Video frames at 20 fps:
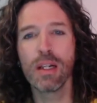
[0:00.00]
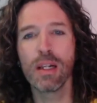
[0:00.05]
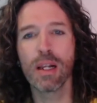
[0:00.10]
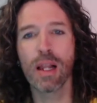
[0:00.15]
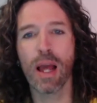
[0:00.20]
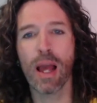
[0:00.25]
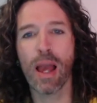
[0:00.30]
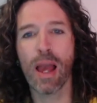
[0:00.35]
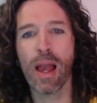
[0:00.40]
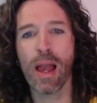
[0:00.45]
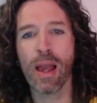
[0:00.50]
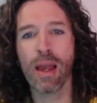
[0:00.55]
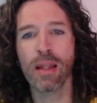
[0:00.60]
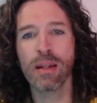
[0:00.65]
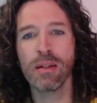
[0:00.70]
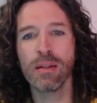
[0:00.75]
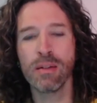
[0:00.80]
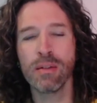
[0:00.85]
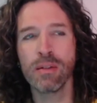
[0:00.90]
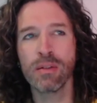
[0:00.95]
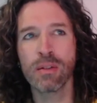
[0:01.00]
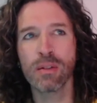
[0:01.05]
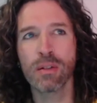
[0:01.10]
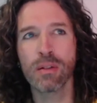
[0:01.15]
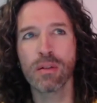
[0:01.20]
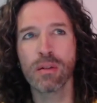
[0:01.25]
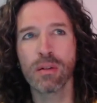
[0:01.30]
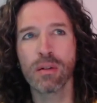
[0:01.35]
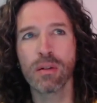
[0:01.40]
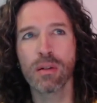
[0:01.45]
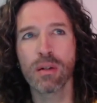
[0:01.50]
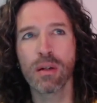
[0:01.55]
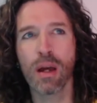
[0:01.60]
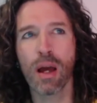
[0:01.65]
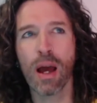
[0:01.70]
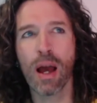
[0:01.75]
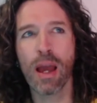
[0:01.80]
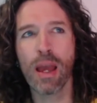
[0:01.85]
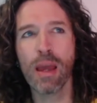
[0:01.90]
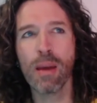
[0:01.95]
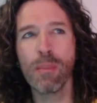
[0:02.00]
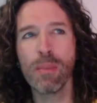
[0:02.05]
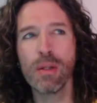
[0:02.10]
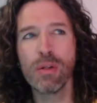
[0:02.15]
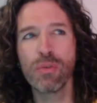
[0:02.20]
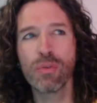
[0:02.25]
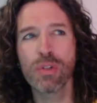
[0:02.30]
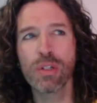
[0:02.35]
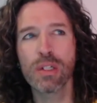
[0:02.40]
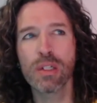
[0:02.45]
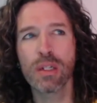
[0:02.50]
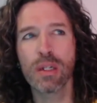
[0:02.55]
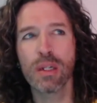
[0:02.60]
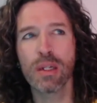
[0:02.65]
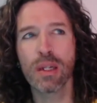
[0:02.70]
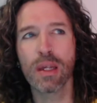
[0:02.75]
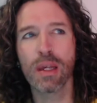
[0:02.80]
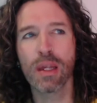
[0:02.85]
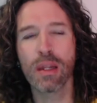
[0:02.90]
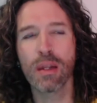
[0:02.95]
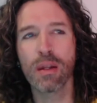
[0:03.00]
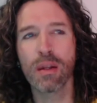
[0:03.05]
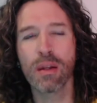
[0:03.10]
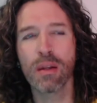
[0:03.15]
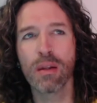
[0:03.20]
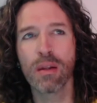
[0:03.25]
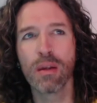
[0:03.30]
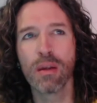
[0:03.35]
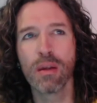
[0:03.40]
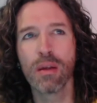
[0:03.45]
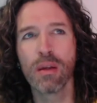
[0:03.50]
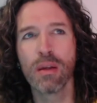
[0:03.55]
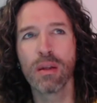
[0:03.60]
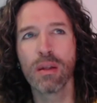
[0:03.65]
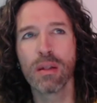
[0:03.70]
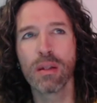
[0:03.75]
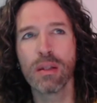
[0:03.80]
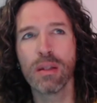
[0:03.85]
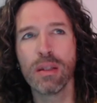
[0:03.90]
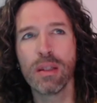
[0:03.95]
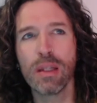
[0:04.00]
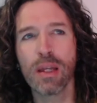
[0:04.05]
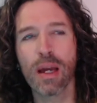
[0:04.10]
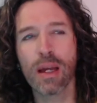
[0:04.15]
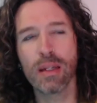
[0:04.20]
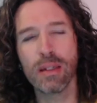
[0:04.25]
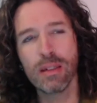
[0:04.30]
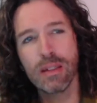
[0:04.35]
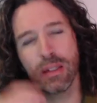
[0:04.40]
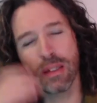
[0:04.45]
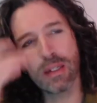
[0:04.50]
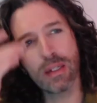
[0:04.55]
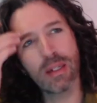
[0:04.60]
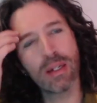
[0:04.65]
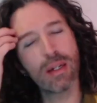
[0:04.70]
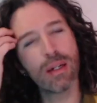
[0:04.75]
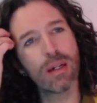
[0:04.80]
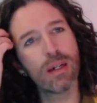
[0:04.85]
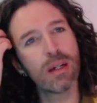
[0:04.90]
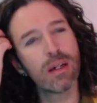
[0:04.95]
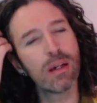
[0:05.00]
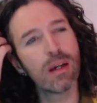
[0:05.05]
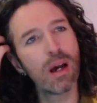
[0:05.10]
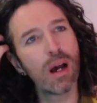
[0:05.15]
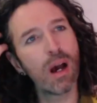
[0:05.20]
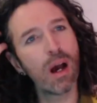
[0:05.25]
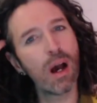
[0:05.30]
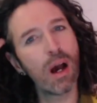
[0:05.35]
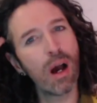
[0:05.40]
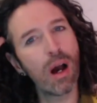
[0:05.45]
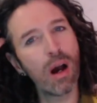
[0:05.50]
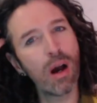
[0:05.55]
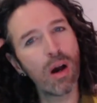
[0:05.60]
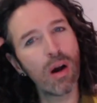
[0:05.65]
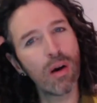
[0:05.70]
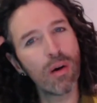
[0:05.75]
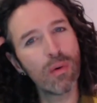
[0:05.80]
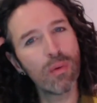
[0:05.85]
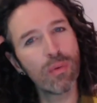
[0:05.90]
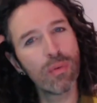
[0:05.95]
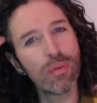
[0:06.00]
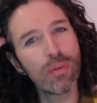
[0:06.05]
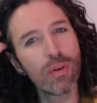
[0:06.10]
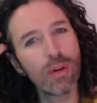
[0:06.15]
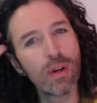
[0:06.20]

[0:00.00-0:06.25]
And I am interested in the idea of